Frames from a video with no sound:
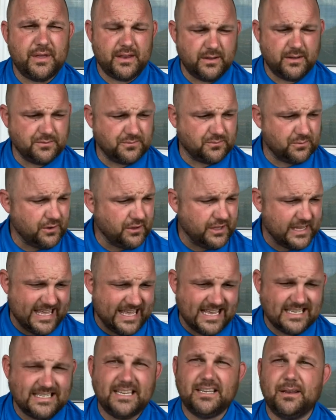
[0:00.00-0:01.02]
It was really
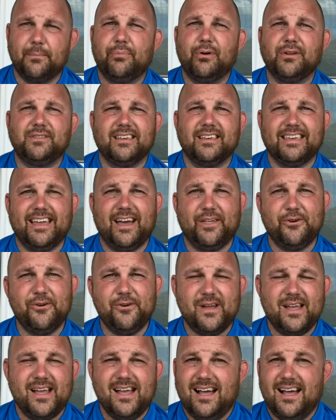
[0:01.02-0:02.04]
easy to put together,
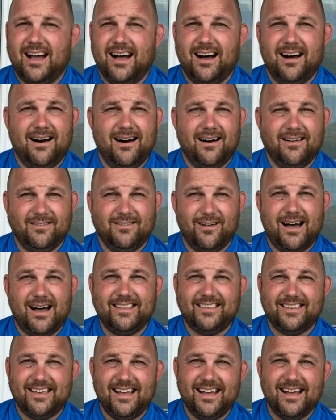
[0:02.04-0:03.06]
uh, a lot
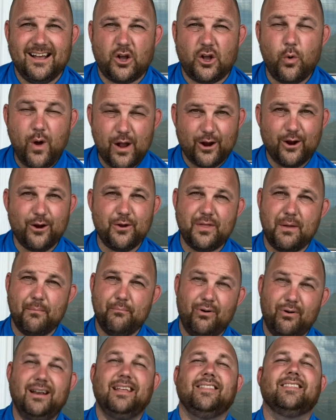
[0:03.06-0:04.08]
uh, quicker than
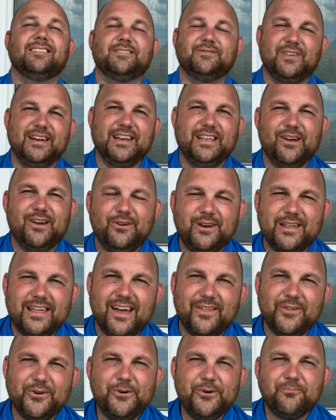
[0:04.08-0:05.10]
putting this video
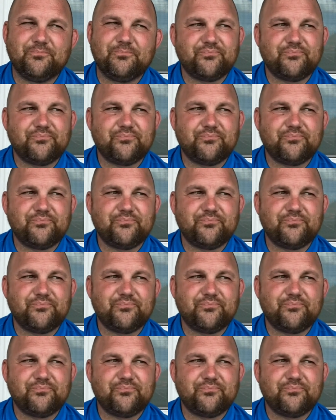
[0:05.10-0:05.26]
together.